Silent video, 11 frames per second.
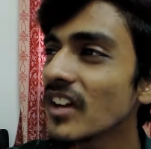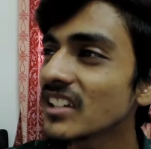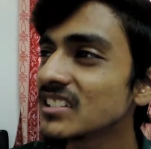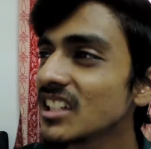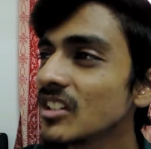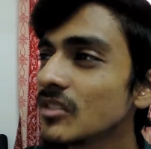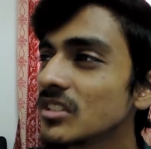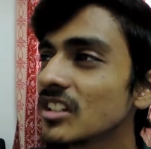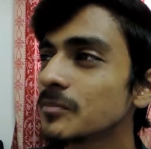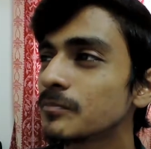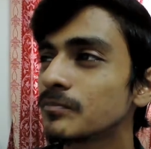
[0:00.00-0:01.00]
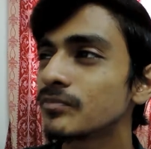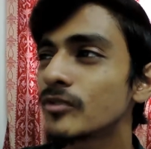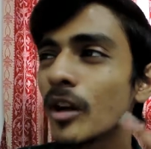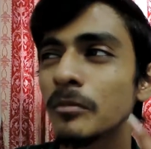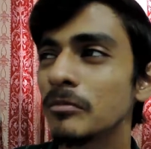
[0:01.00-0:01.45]
fasting will just
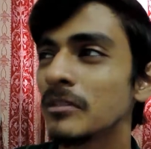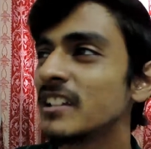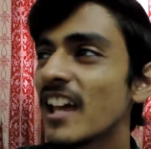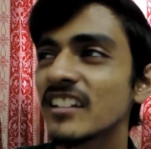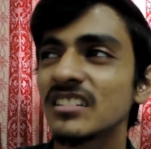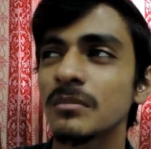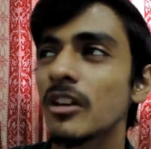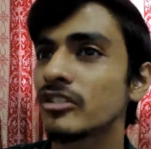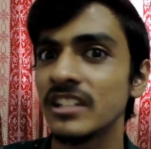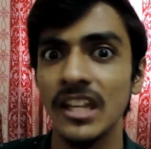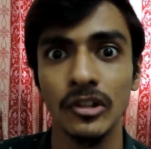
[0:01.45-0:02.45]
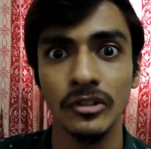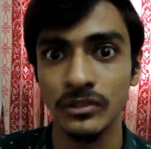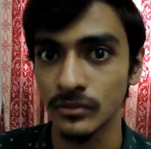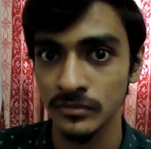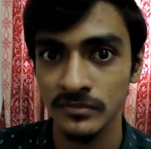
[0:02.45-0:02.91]
probably last about a day or
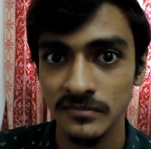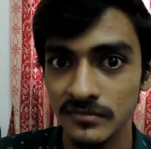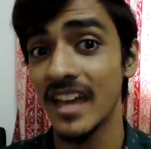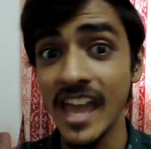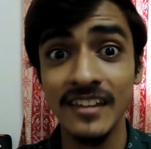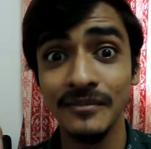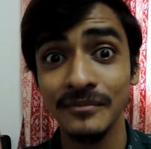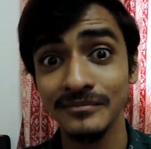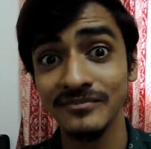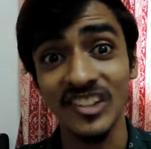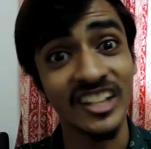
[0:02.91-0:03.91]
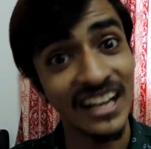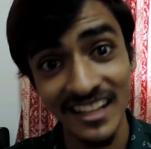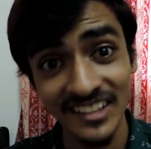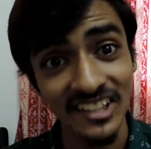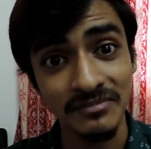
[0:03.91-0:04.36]
two. Hey, what can I
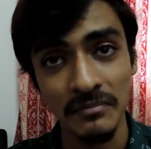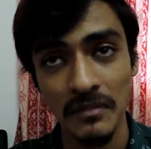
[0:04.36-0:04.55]
say?